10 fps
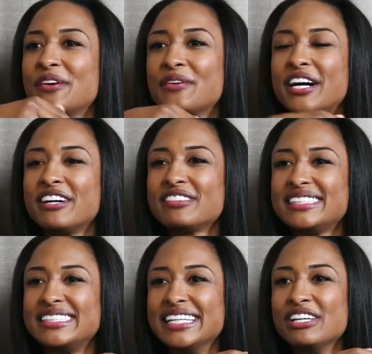I'll have to
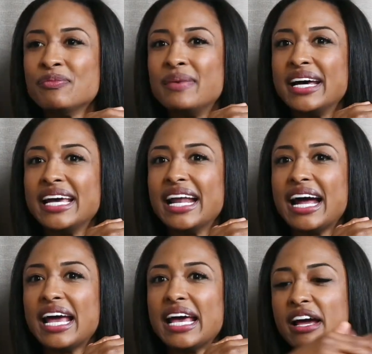see, but
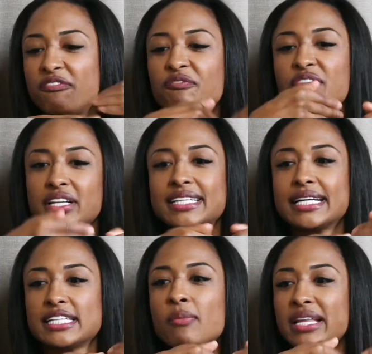I feel like that's
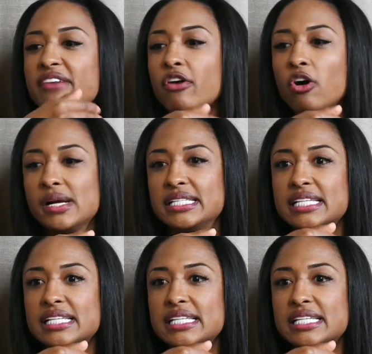how my life always is.